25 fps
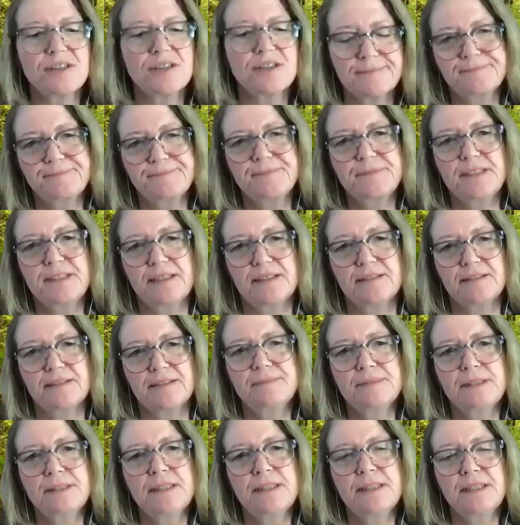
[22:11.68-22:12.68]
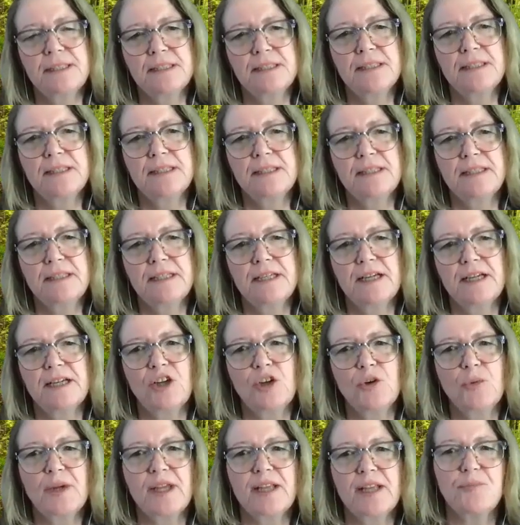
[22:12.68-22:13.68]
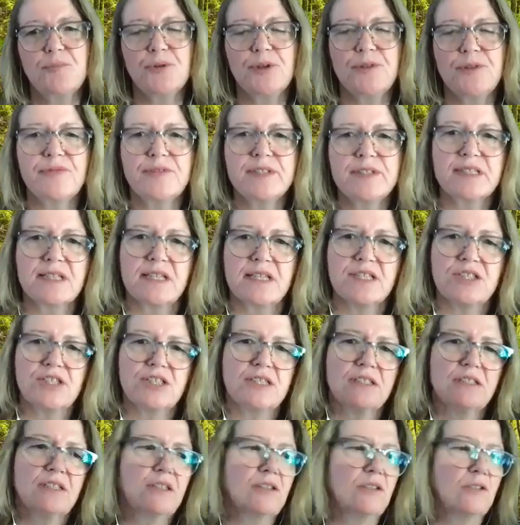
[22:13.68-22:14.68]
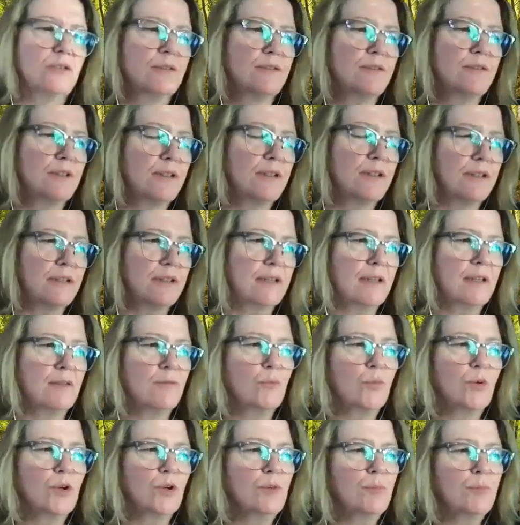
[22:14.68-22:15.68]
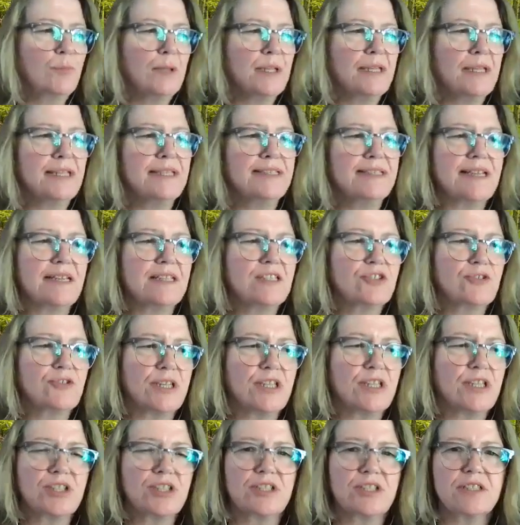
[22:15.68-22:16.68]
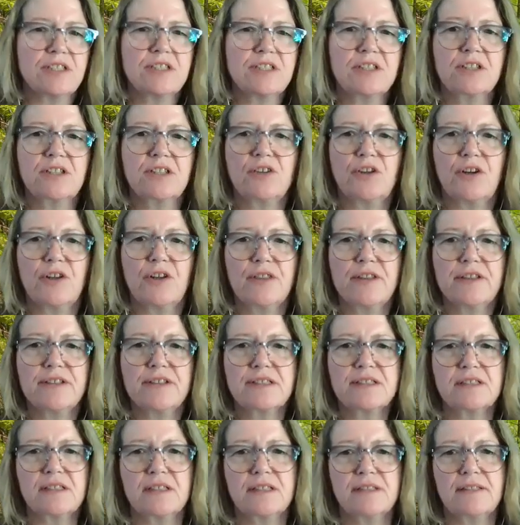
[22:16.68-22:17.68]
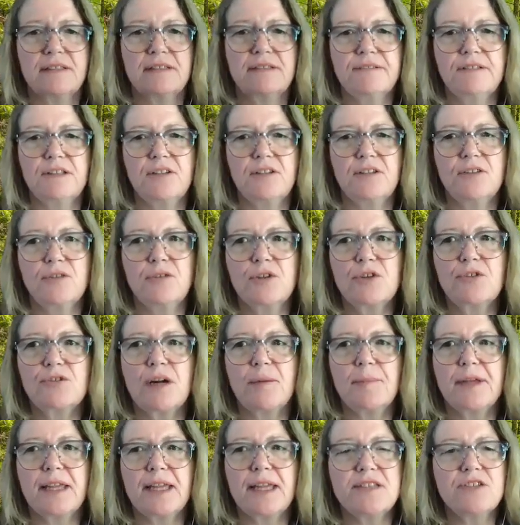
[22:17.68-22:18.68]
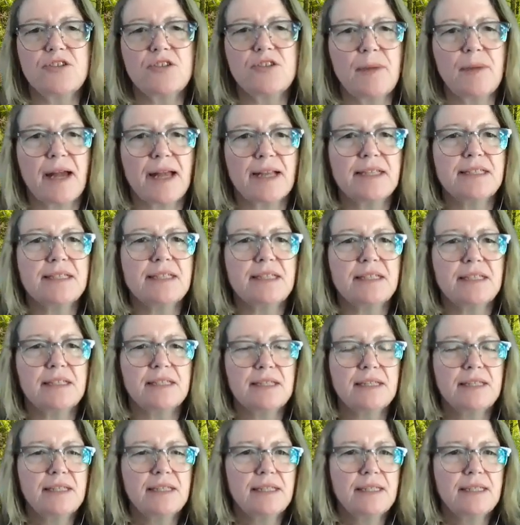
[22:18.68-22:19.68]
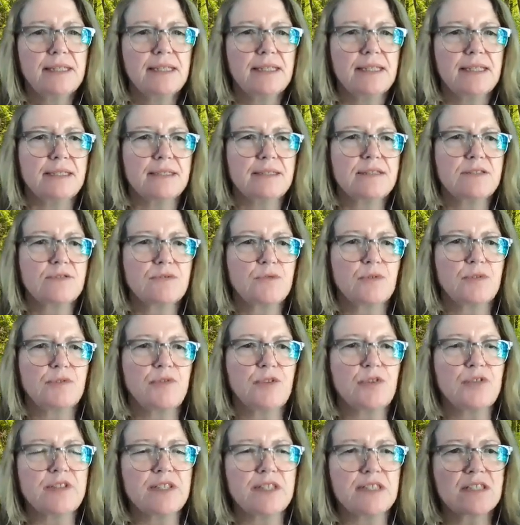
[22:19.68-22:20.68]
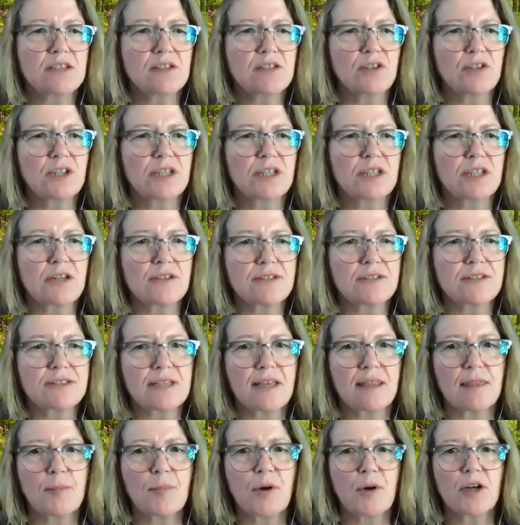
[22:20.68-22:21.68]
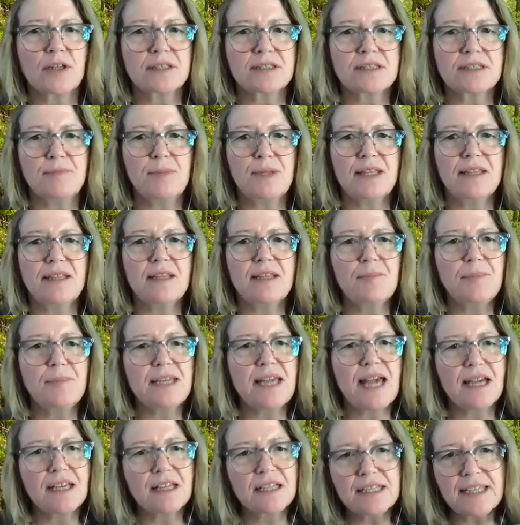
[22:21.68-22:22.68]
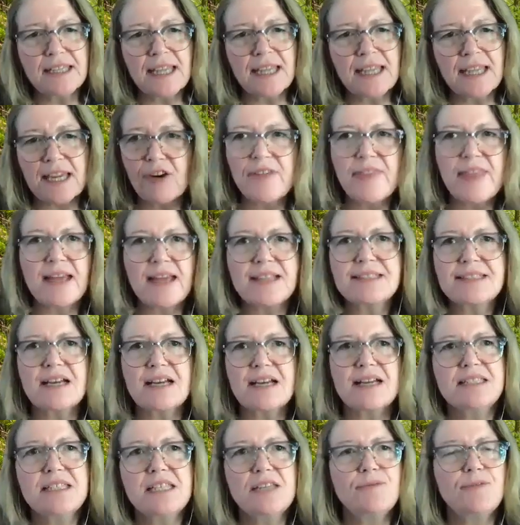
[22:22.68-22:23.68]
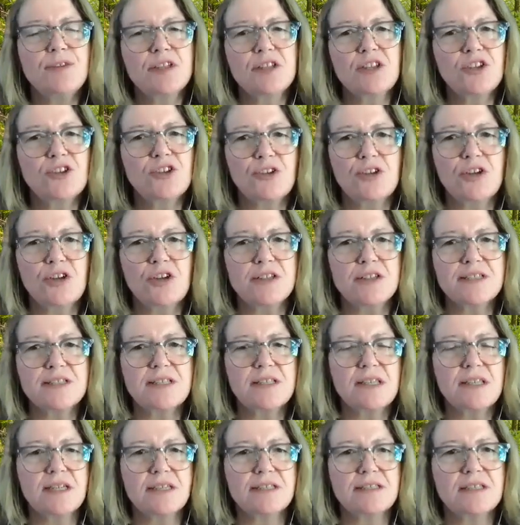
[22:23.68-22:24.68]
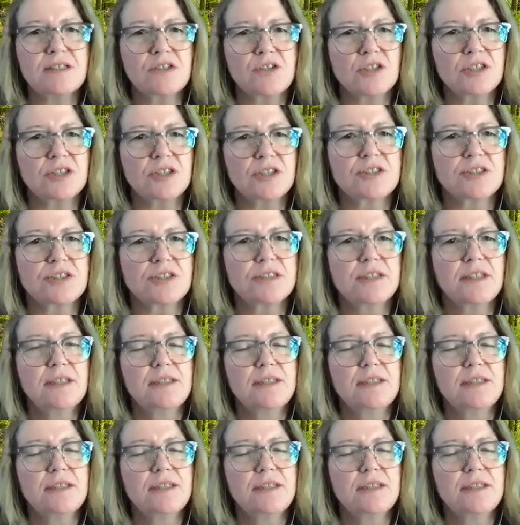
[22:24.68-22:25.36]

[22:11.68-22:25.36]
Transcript: Yeah. I know we had a brief discussion, and it wouldn't be an exaggeration to call this a crime against humanity, is refusing to look outside the box and carry that scientific curiosity as a doctor.